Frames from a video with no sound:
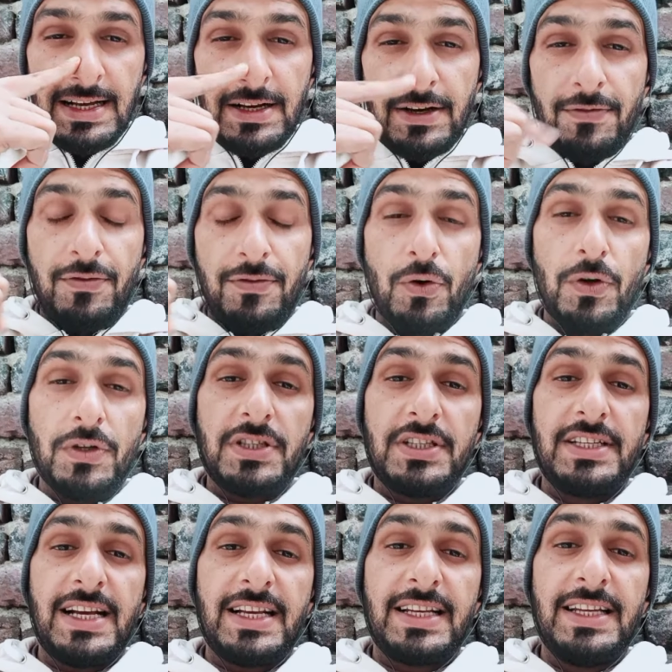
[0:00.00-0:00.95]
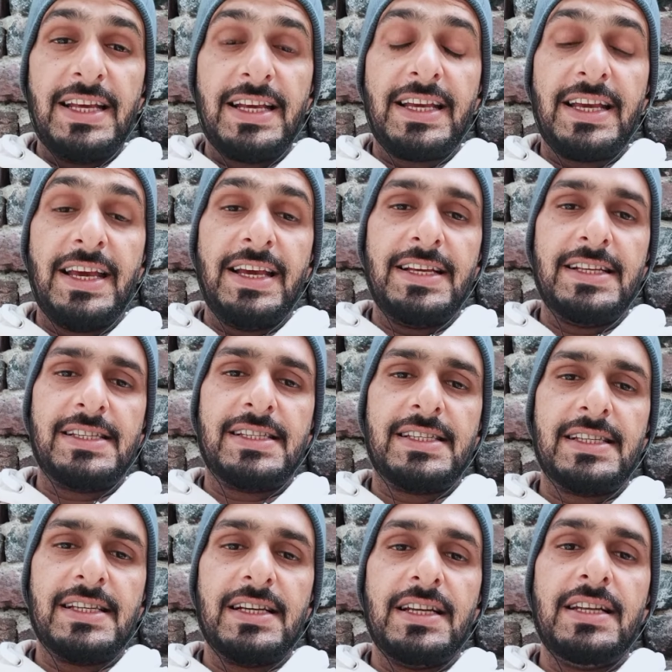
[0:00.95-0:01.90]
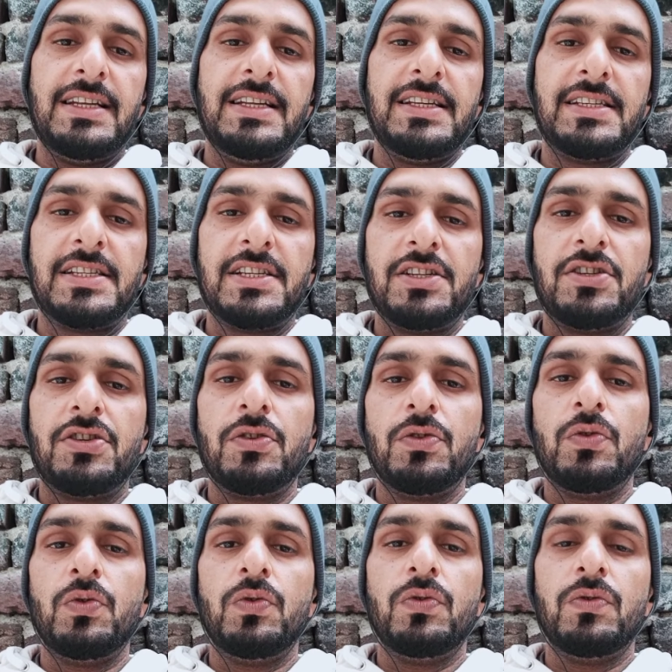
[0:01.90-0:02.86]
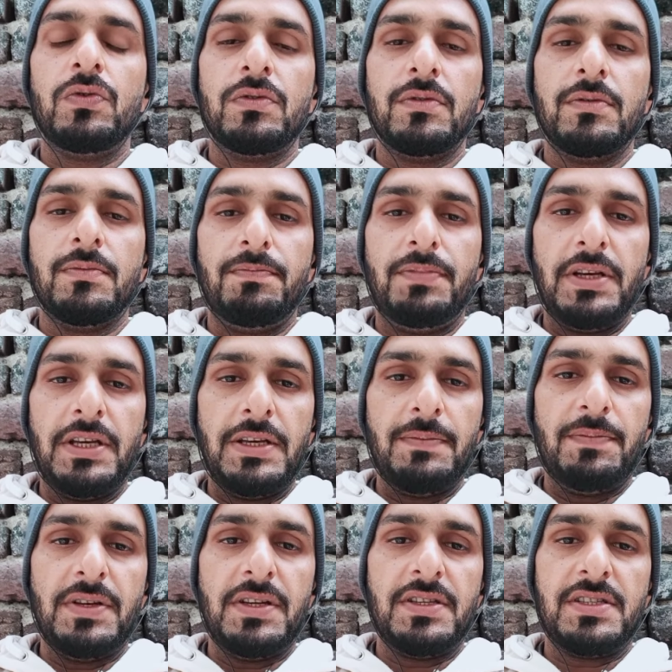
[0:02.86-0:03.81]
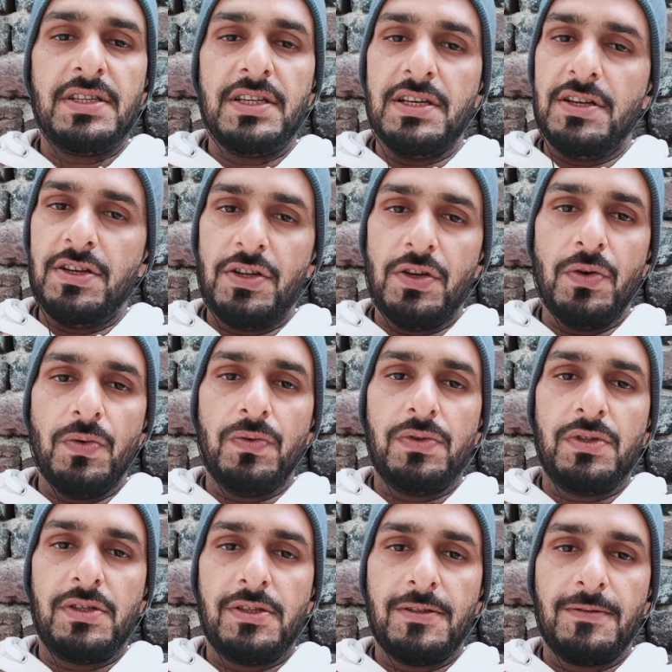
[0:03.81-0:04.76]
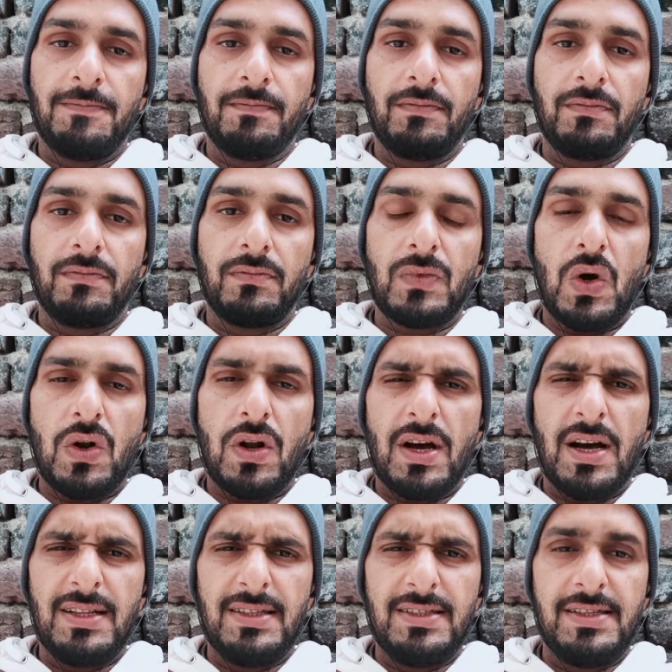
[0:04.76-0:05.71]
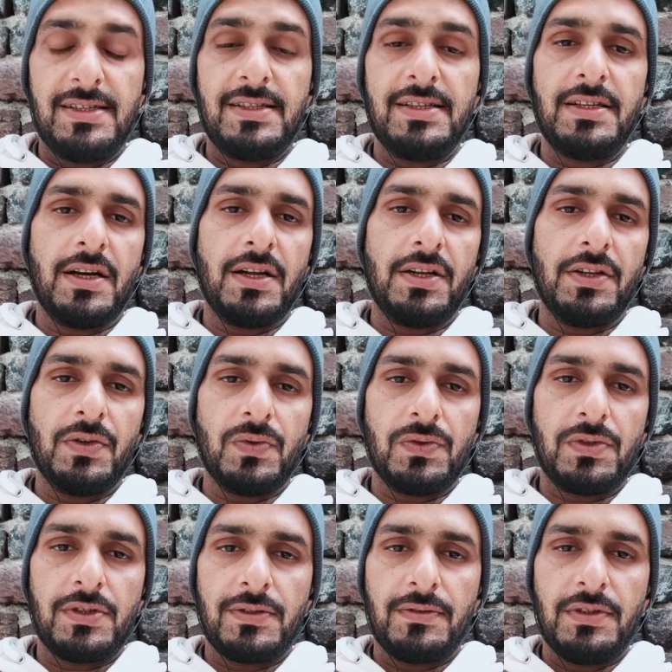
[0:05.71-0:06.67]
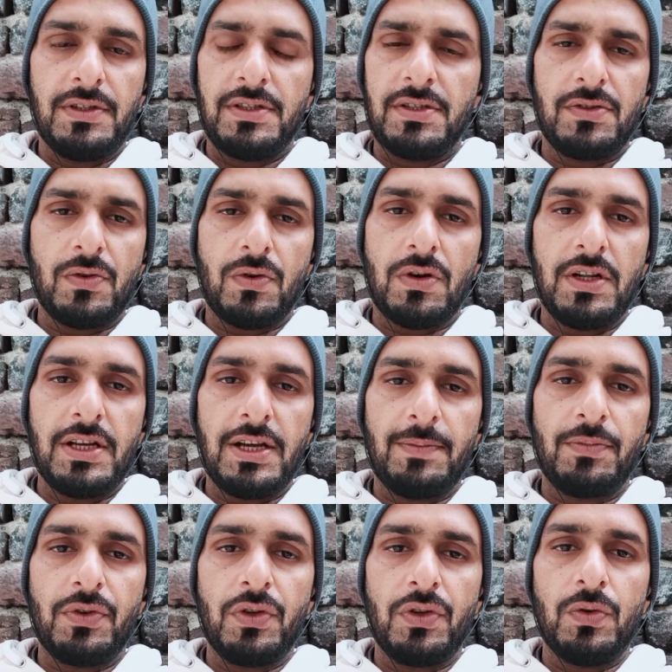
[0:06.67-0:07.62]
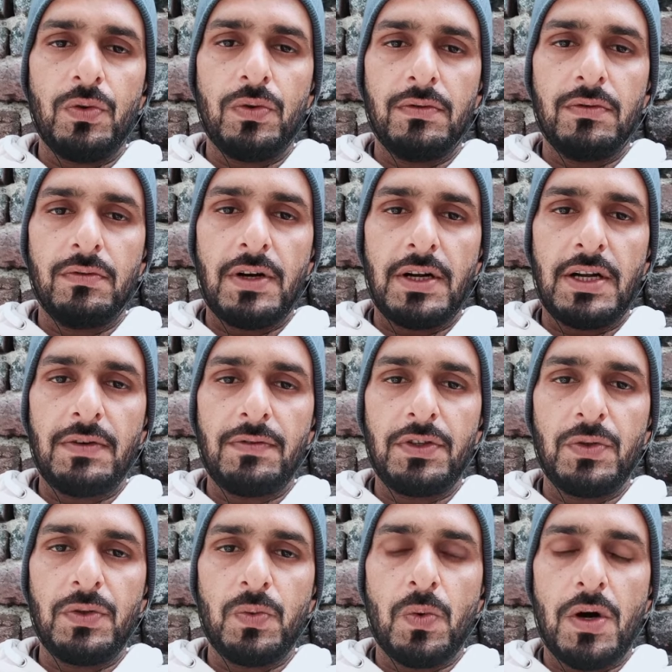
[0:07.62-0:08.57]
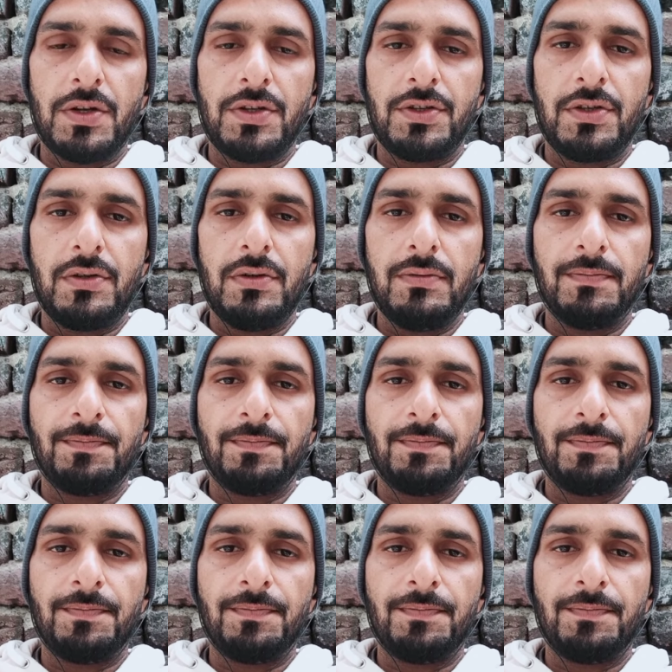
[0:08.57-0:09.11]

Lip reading: Fourth technique is listen to BBC News or Al Jazeera News. It's totally up to you, whatever you want to.